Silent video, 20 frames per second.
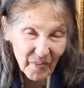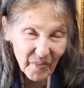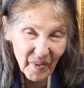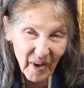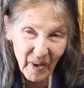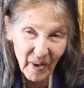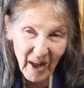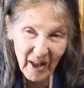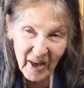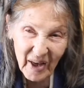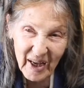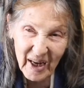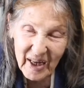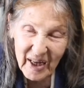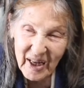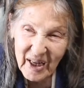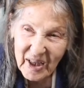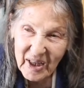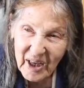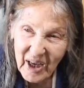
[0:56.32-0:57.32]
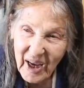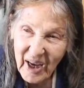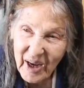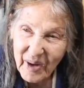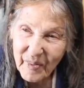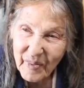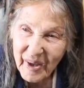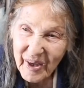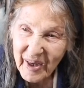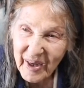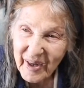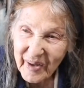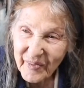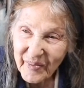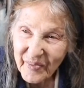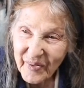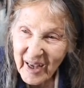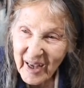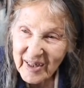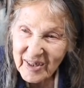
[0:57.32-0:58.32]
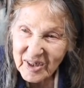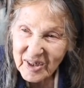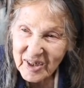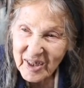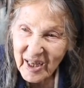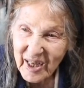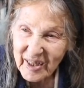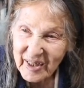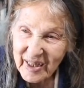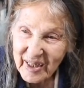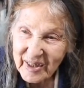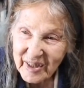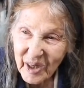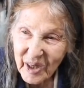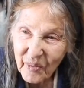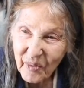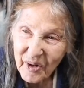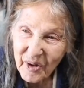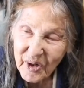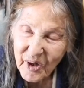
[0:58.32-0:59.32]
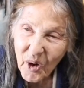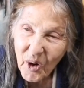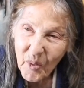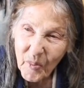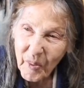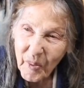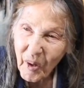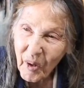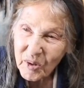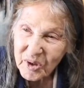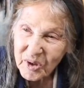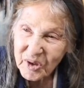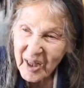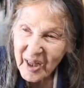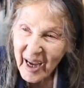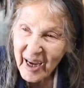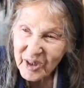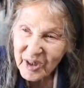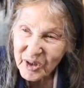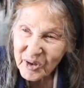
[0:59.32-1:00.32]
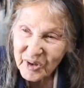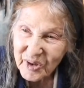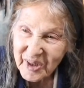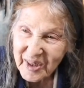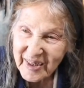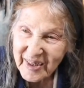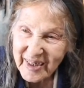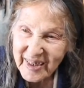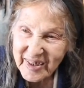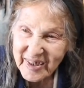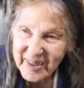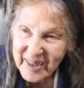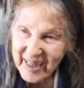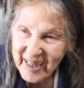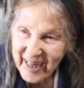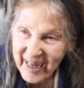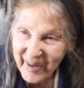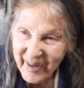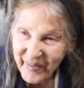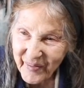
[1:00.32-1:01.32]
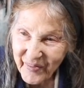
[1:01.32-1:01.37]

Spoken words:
A lady came in and said that there were no Poe statues in the city,